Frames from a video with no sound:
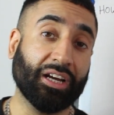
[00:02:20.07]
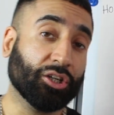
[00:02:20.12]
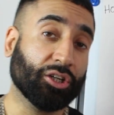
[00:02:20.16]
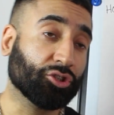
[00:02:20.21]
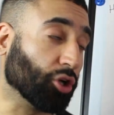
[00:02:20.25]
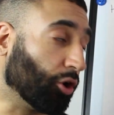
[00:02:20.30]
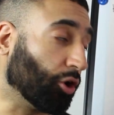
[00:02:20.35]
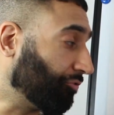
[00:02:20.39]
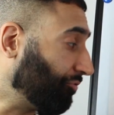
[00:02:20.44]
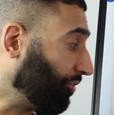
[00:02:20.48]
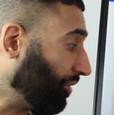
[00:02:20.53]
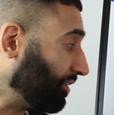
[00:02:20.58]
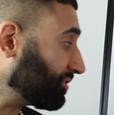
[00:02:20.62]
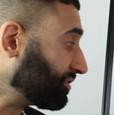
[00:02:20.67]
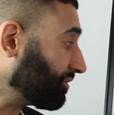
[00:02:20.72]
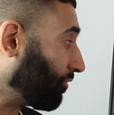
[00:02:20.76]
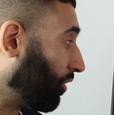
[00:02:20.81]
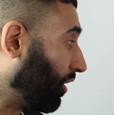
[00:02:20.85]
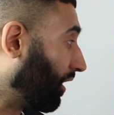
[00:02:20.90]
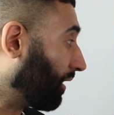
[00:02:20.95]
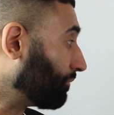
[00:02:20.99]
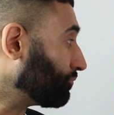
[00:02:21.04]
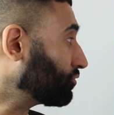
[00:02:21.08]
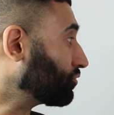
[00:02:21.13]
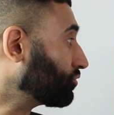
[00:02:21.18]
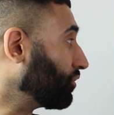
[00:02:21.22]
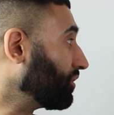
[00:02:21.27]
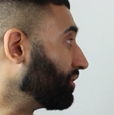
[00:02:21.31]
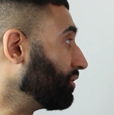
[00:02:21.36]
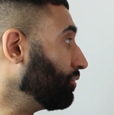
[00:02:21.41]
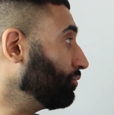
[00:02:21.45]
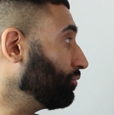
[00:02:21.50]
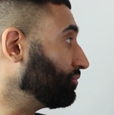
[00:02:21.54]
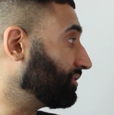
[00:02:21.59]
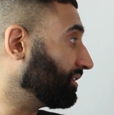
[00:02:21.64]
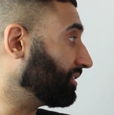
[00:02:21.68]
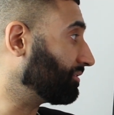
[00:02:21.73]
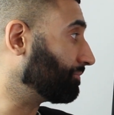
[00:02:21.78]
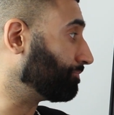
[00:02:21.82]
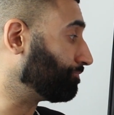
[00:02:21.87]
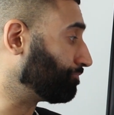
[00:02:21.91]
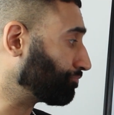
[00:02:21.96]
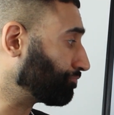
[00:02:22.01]
So first of all, I'm just going to use
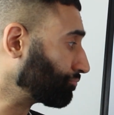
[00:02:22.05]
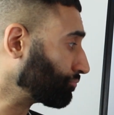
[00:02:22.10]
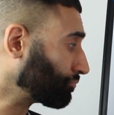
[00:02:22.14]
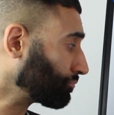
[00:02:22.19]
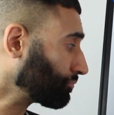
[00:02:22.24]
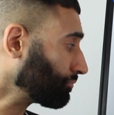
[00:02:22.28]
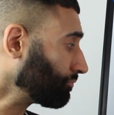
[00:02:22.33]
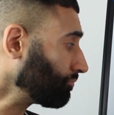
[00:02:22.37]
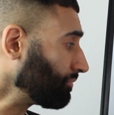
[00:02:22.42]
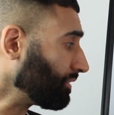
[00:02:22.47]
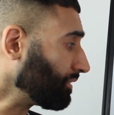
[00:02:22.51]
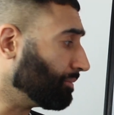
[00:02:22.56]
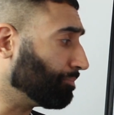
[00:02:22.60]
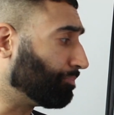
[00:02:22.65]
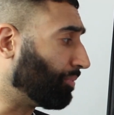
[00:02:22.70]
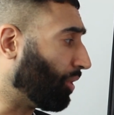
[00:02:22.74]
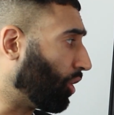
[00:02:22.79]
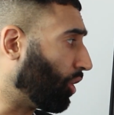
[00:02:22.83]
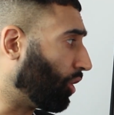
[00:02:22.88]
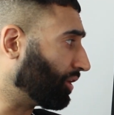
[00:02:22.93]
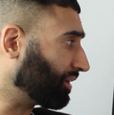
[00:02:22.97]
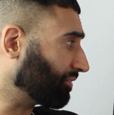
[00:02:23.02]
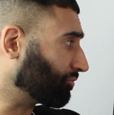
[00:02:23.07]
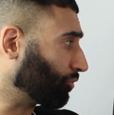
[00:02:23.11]
this board.